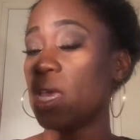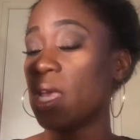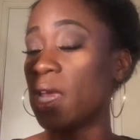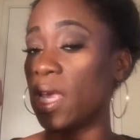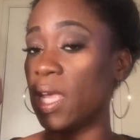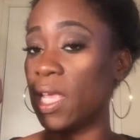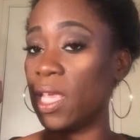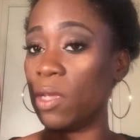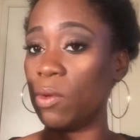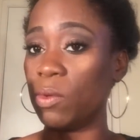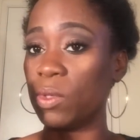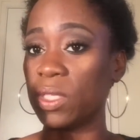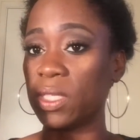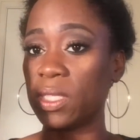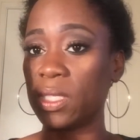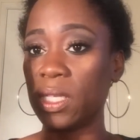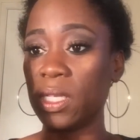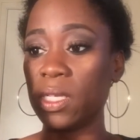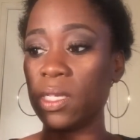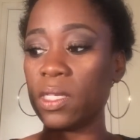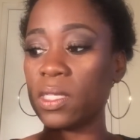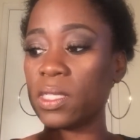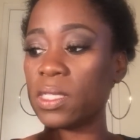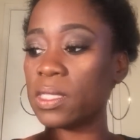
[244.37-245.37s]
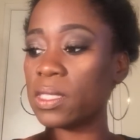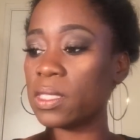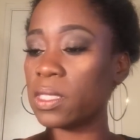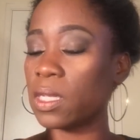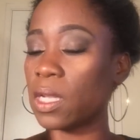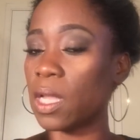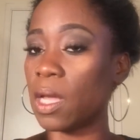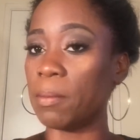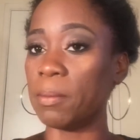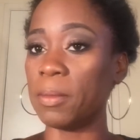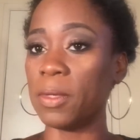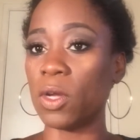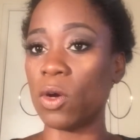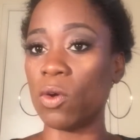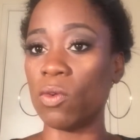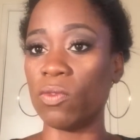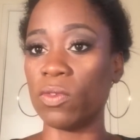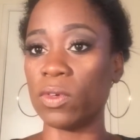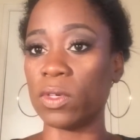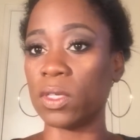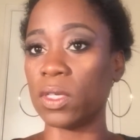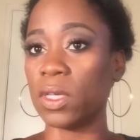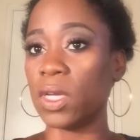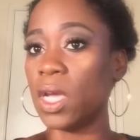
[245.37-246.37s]
and he was still slumped
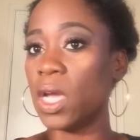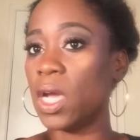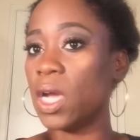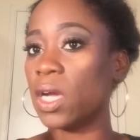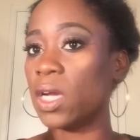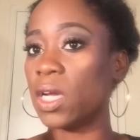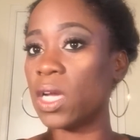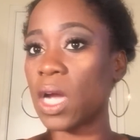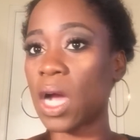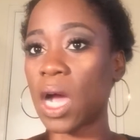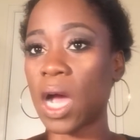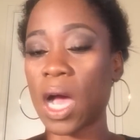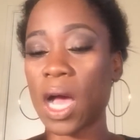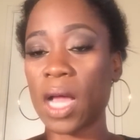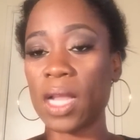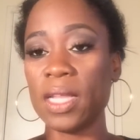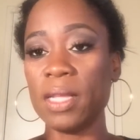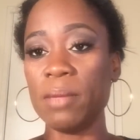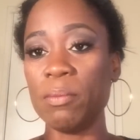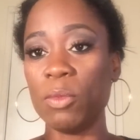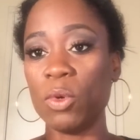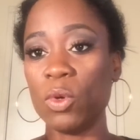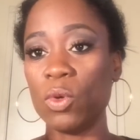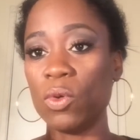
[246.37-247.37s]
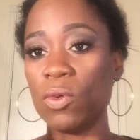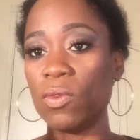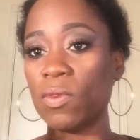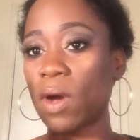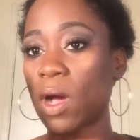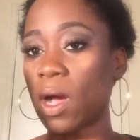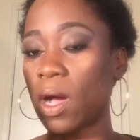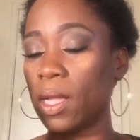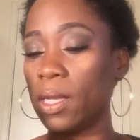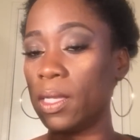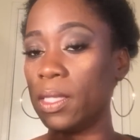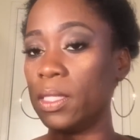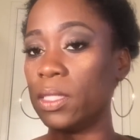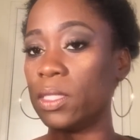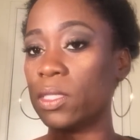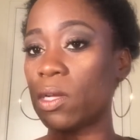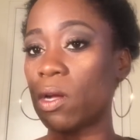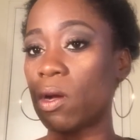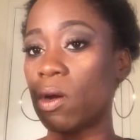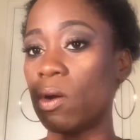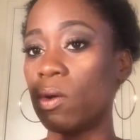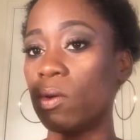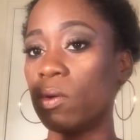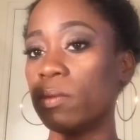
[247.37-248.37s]
over, could hardly move, hardly
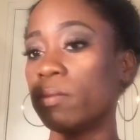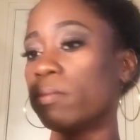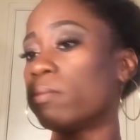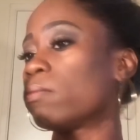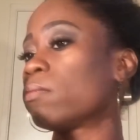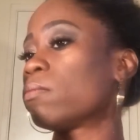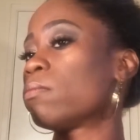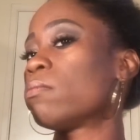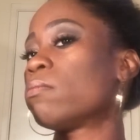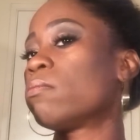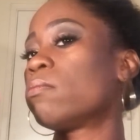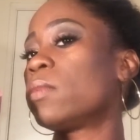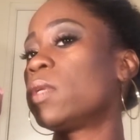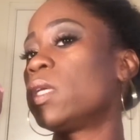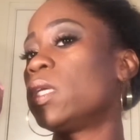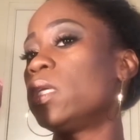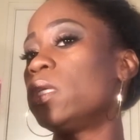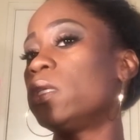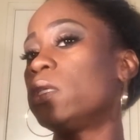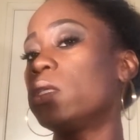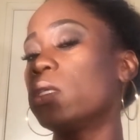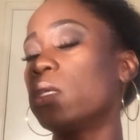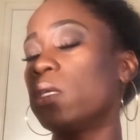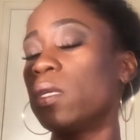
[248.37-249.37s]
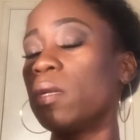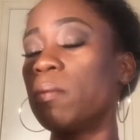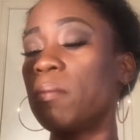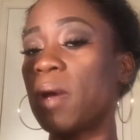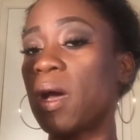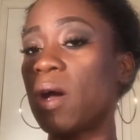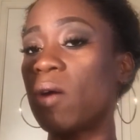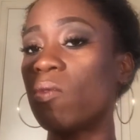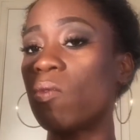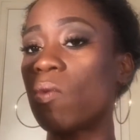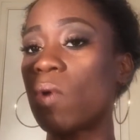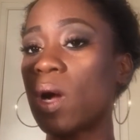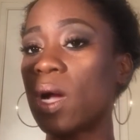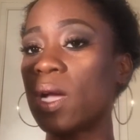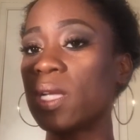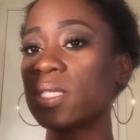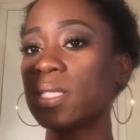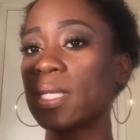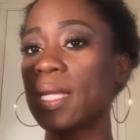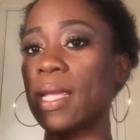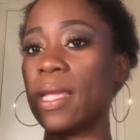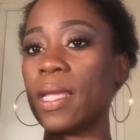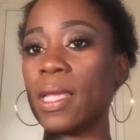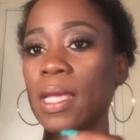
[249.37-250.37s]
talk, he took the
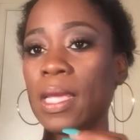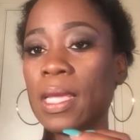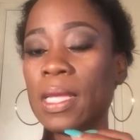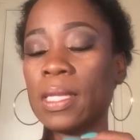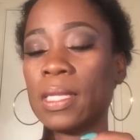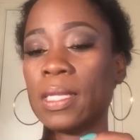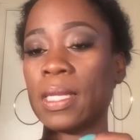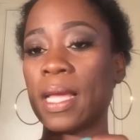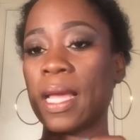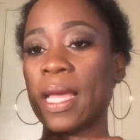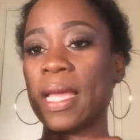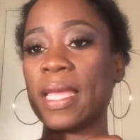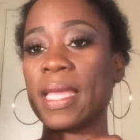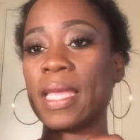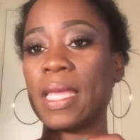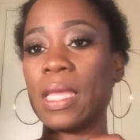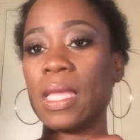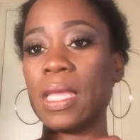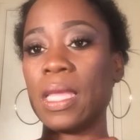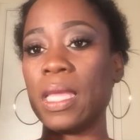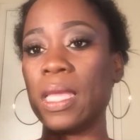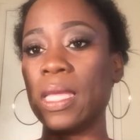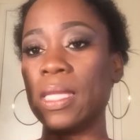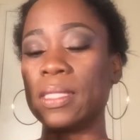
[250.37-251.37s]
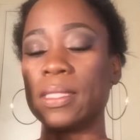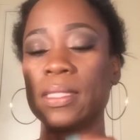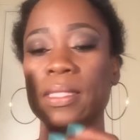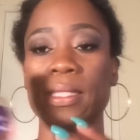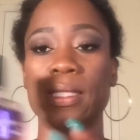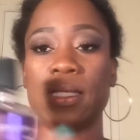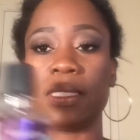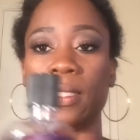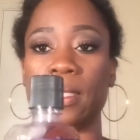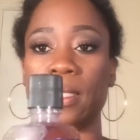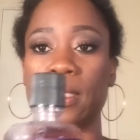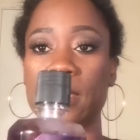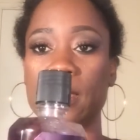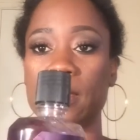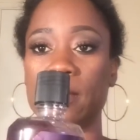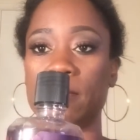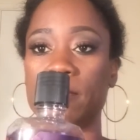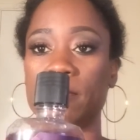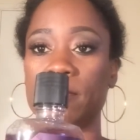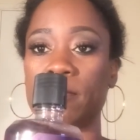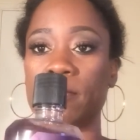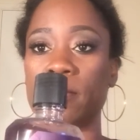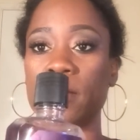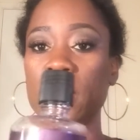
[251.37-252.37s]
mouthwash, and like instantly
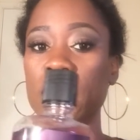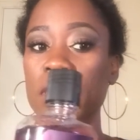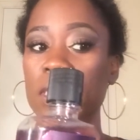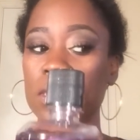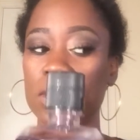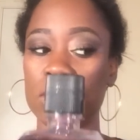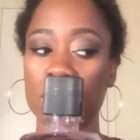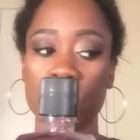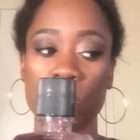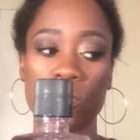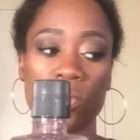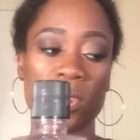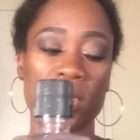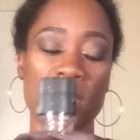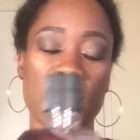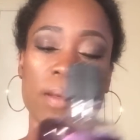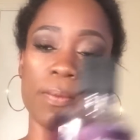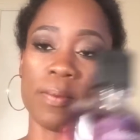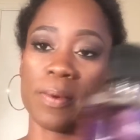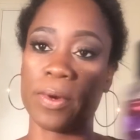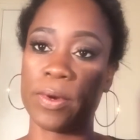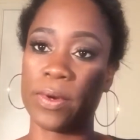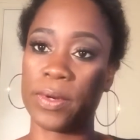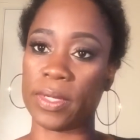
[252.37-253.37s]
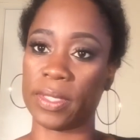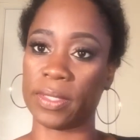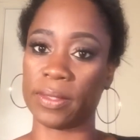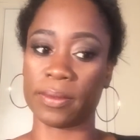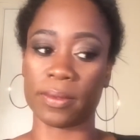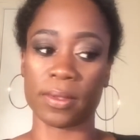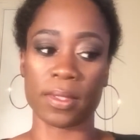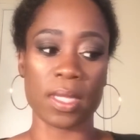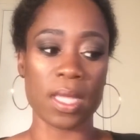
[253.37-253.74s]
his tooth stopped hurting.